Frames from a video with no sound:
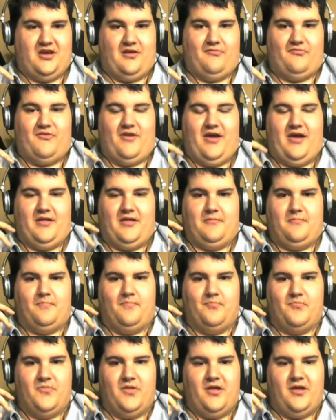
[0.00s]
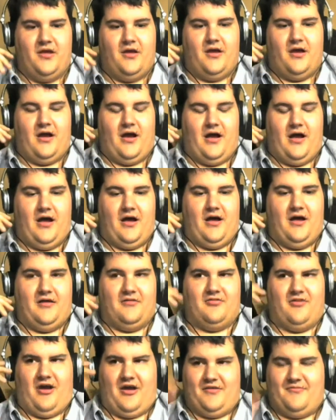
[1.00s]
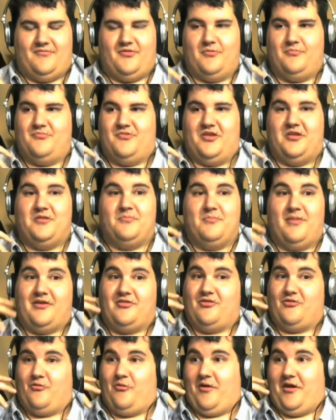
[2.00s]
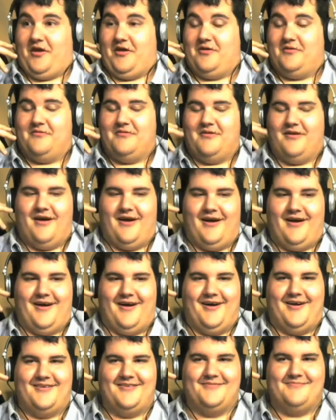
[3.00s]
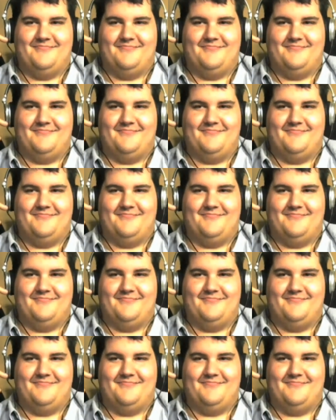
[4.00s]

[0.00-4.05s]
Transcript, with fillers: stuff, and a lot of them didn't make the grade. Uh,